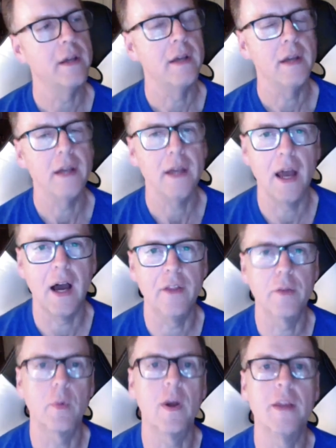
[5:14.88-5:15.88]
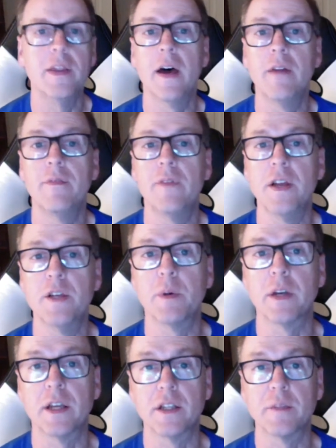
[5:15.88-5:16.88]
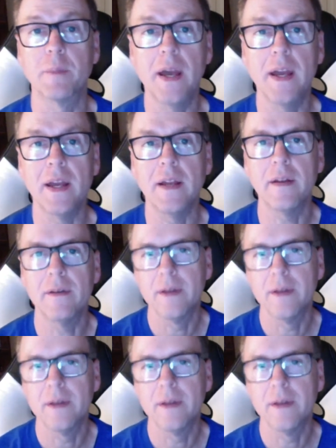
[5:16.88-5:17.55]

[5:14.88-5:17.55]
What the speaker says: And the way that Facebook gets paid